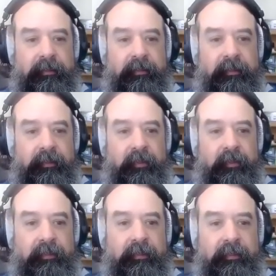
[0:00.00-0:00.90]

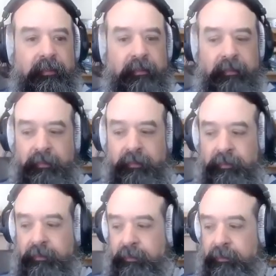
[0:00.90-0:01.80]

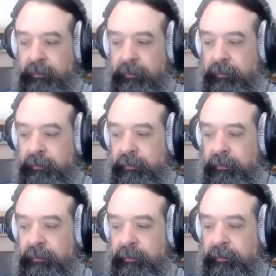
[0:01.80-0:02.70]

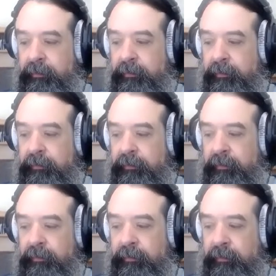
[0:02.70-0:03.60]

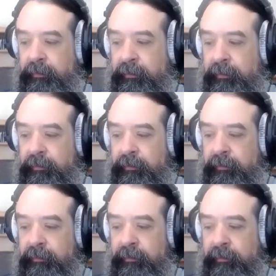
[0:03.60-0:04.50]

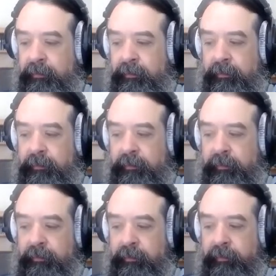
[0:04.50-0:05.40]

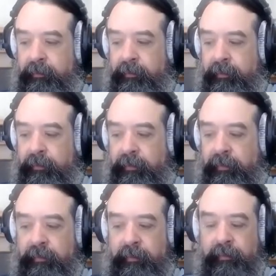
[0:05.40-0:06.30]

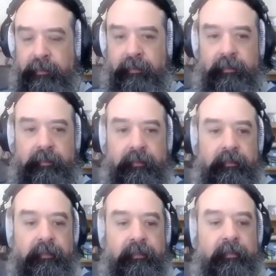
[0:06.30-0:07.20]

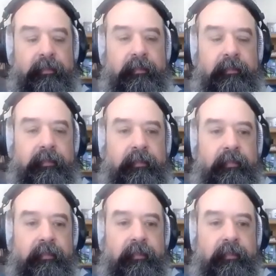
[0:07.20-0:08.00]
The person shown says nothing.